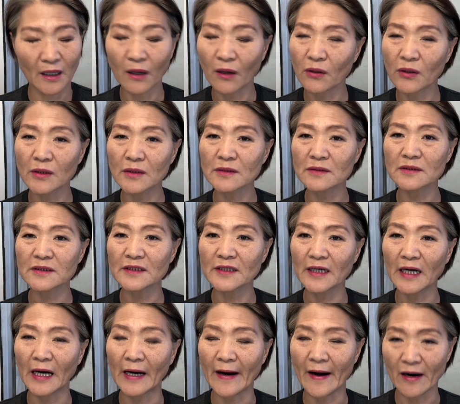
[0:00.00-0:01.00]
all
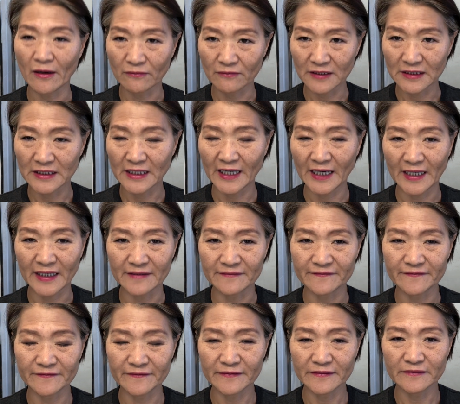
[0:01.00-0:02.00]
our
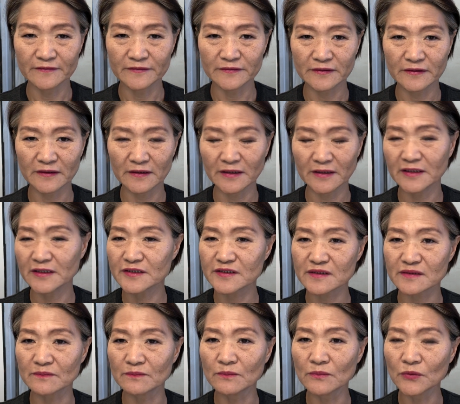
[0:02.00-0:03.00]
life is
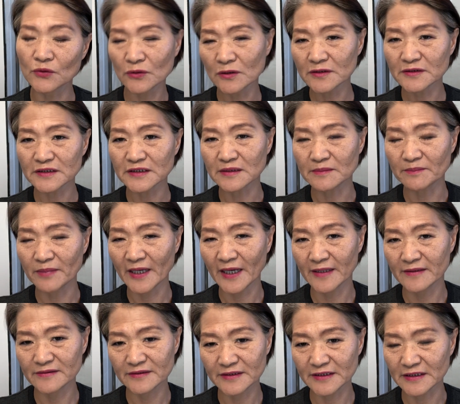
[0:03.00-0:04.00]
more
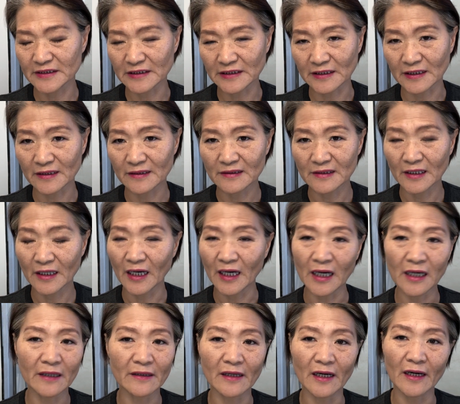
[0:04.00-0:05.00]
depending
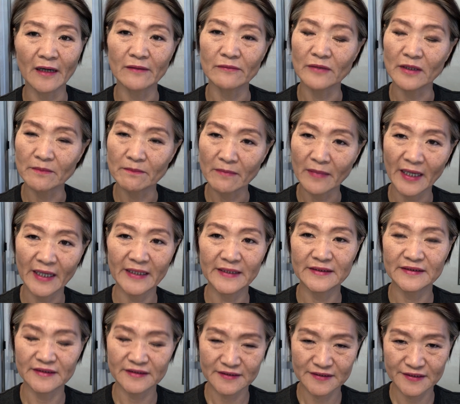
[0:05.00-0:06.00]
on our
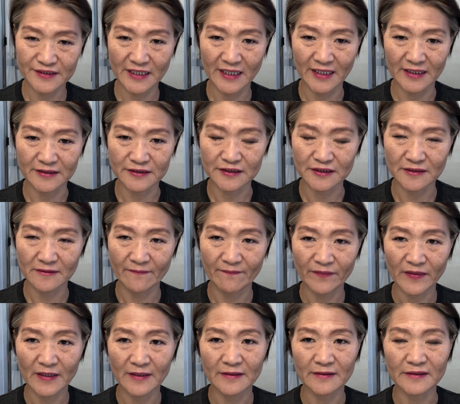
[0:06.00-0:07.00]
mindset
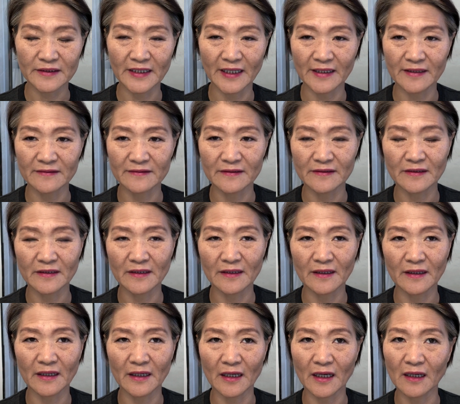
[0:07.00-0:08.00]
than
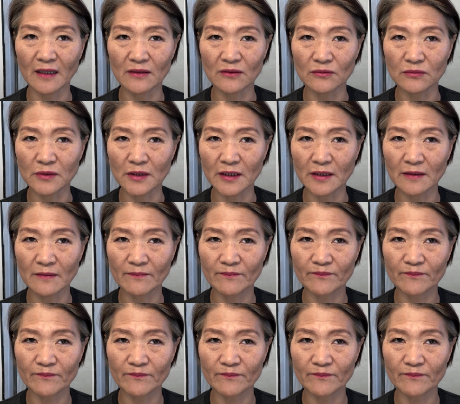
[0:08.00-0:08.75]
our